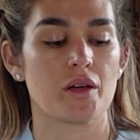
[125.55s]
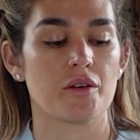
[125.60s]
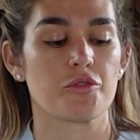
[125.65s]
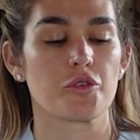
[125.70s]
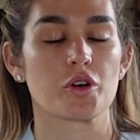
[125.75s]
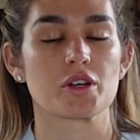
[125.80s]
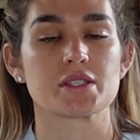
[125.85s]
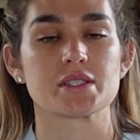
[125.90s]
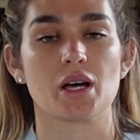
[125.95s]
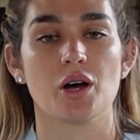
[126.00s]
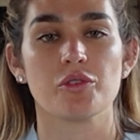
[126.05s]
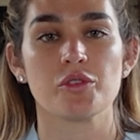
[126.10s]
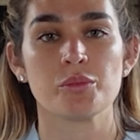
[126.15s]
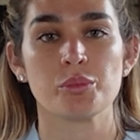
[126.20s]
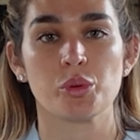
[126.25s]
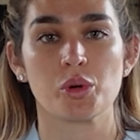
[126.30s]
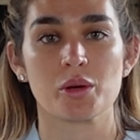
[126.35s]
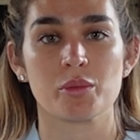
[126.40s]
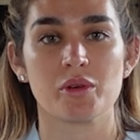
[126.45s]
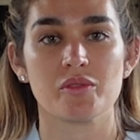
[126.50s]
for a
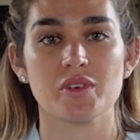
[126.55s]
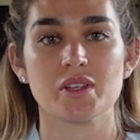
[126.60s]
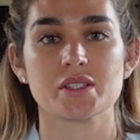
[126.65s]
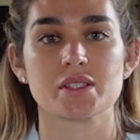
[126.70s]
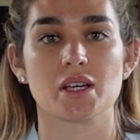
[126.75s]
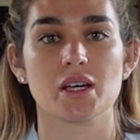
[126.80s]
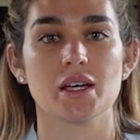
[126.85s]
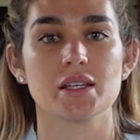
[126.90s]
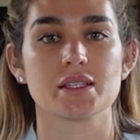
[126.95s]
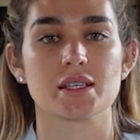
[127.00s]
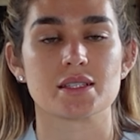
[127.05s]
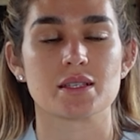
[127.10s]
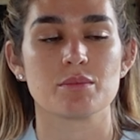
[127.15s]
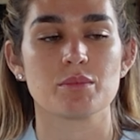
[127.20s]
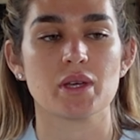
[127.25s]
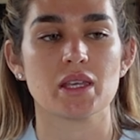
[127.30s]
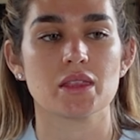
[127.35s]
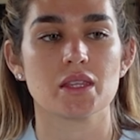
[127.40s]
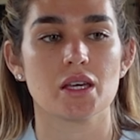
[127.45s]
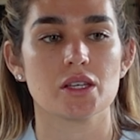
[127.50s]
self-employment visa, it doesn't
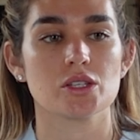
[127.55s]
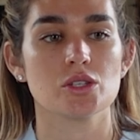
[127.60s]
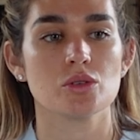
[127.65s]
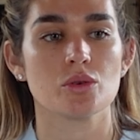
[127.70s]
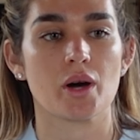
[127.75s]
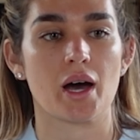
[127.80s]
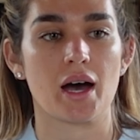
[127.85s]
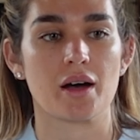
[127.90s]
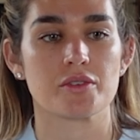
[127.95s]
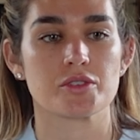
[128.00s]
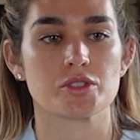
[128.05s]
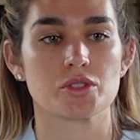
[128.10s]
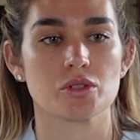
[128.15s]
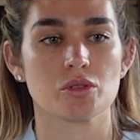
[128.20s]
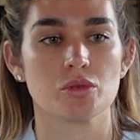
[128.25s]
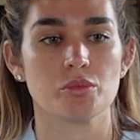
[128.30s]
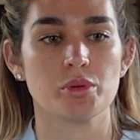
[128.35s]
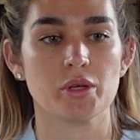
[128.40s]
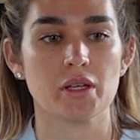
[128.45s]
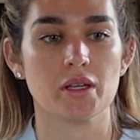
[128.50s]
mean that you have
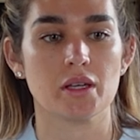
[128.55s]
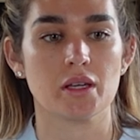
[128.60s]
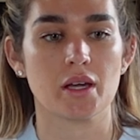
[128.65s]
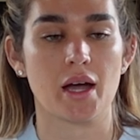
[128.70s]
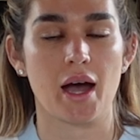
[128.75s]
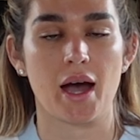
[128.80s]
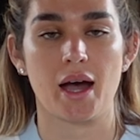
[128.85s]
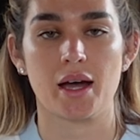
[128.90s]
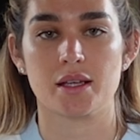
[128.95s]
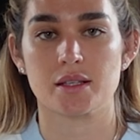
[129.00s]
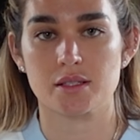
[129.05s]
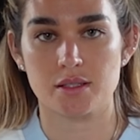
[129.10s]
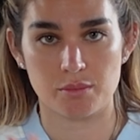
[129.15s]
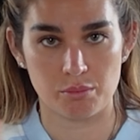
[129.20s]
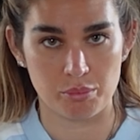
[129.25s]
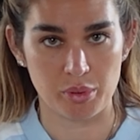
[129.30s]
to be as